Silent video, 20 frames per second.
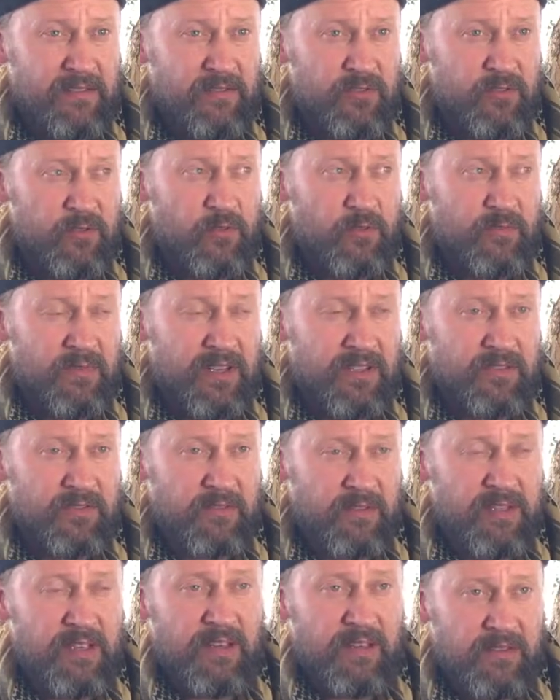zoom,
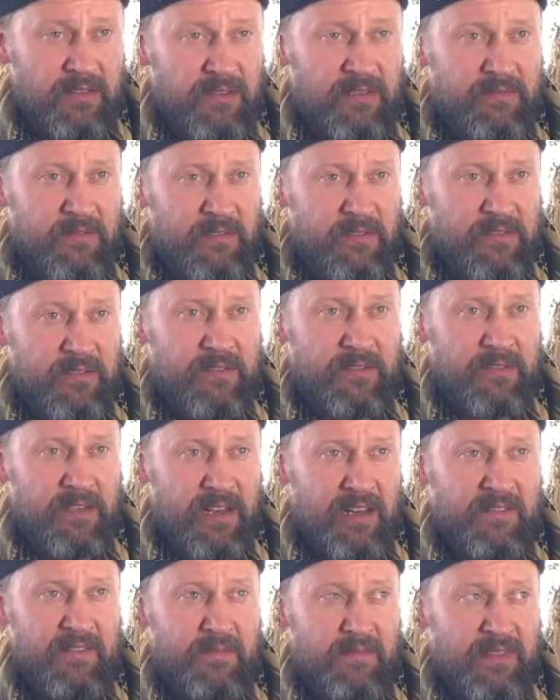that was the
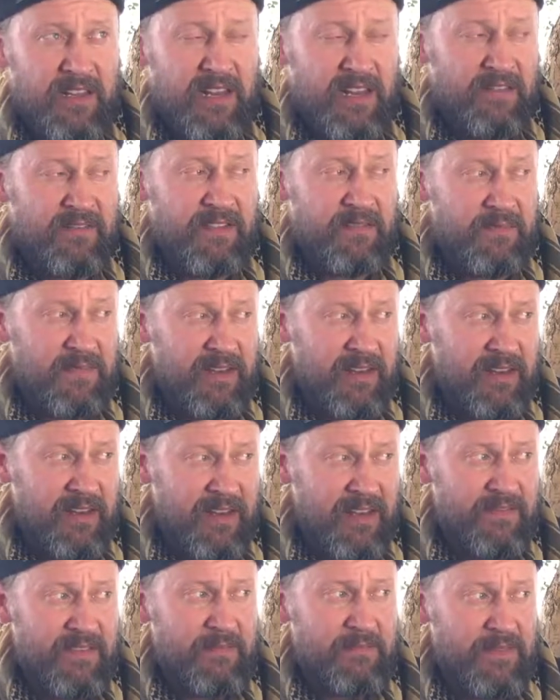11
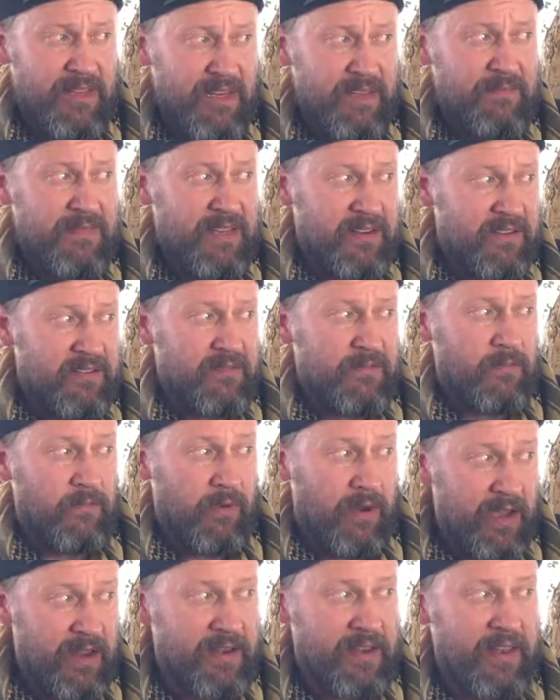millimeter
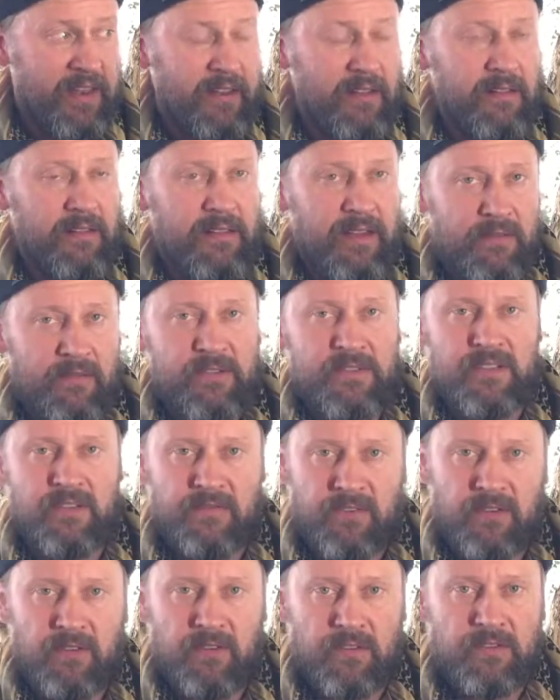wide angle. That was
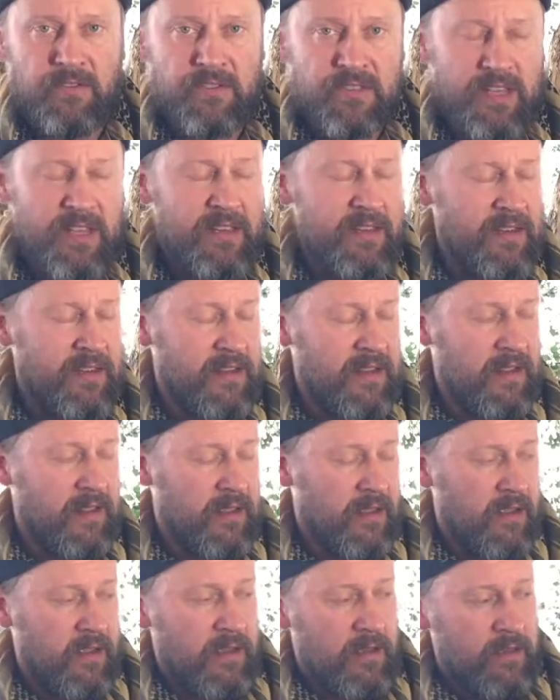difficult to say.
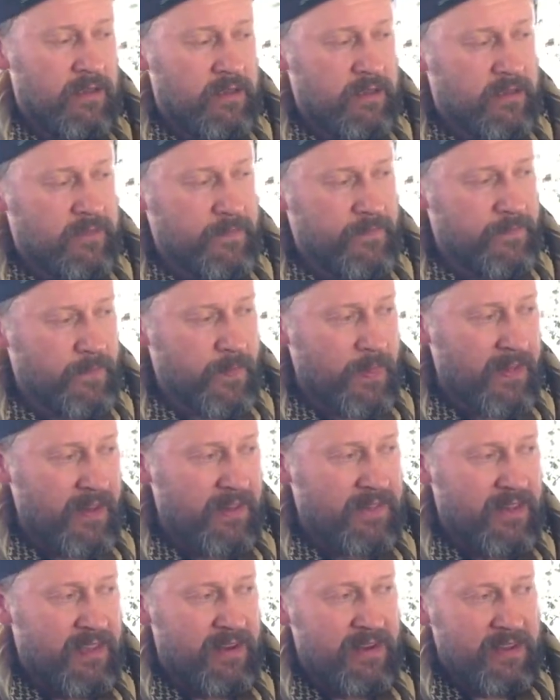And
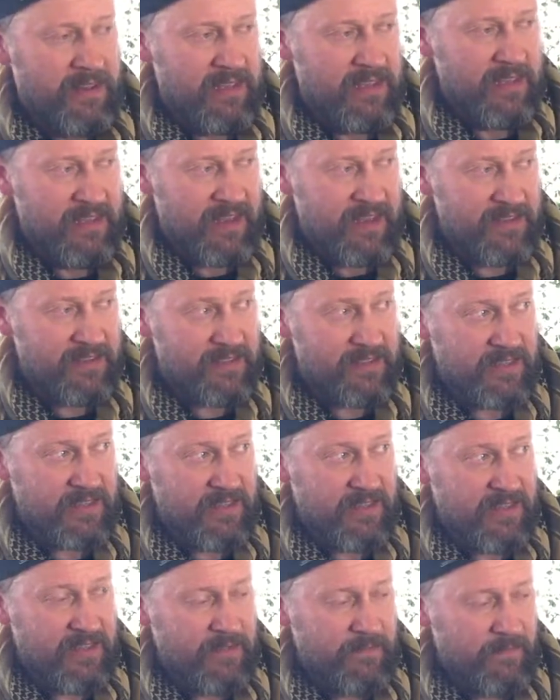then he has
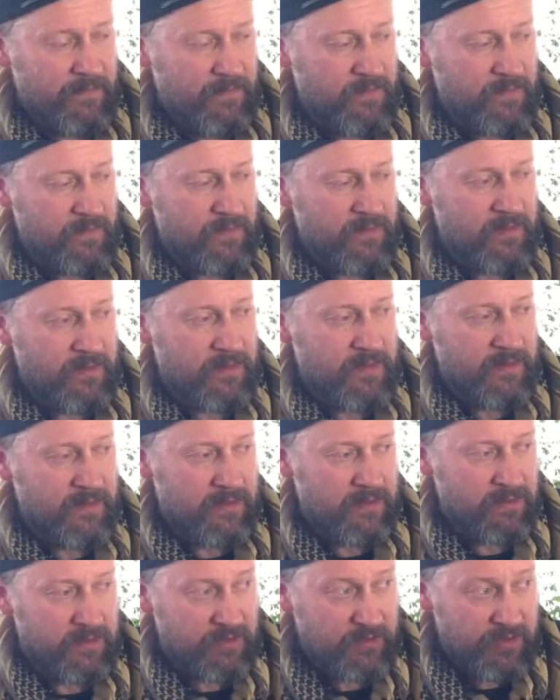a
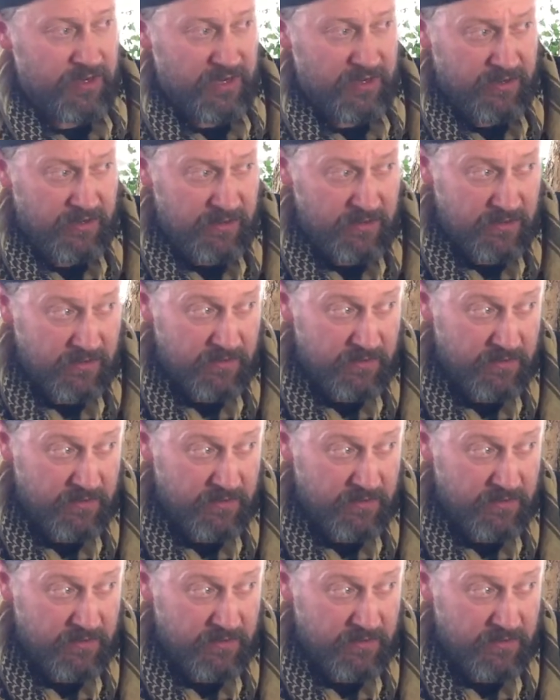trigger